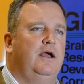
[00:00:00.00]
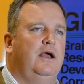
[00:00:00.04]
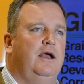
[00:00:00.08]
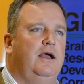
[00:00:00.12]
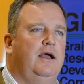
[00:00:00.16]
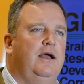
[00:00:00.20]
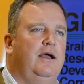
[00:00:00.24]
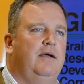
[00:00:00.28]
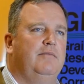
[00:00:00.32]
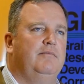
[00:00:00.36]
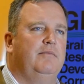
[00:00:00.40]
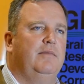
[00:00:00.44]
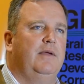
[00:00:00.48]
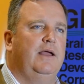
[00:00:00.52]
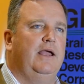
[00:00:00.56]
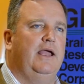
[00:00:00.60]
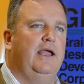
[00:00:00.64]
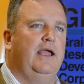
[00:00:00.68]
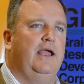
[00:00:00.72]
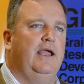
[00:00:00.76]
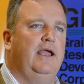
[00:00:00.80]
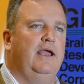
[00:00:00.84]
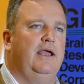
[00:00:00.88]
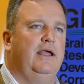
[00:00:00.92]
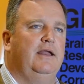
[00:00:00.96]
Um,
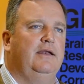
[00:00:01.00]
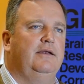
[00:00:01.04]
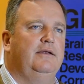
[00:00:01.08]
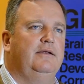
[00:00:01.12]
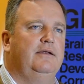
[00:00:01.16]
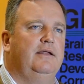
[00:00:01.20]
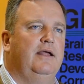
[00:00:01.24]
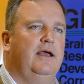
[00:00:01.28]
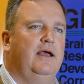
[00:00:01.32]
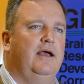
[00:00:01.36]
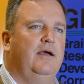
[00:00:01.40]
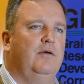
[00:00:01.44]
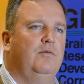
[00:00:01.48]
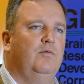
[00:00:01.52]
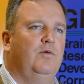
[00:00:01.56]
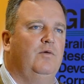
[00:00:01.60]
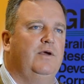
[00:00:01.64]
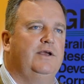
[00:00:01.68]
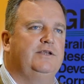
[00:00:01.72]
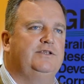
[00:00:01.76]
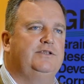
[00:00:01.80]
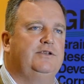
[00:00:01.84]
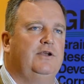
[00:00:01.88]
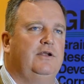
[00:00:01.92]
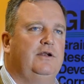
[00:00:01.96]
and uh,
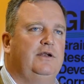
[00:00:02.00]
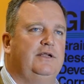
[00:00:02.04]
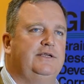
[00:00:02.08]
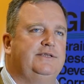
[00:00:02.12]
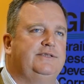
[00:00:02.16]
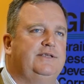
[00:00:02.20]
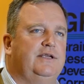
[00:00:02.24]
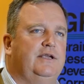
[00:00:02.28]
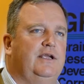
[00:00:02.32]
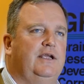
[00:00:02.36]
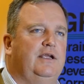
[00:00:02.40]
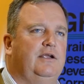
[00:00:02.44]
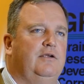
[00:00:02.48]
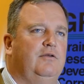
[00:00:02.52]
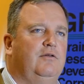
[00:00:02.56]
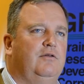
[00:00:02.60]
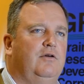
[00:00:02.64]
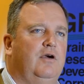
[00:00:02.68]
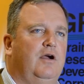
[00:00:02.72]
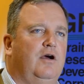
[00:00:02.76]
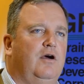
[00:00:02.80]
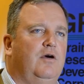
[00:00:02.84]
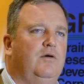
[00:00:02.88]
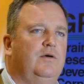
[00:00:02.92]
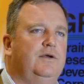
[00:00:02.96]
we're certainly seeing
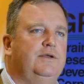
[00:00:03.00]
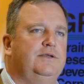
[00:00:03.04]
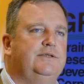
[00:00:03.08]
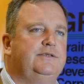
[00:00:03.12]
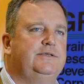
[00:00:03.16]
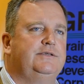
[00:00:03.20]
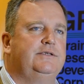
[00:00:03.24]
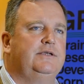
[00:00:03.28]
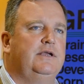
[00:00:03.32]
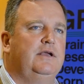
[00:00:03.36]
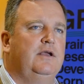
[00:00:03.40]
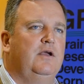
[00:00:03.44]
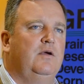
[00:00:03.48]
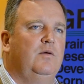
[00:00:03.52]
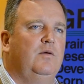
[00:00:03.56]
growers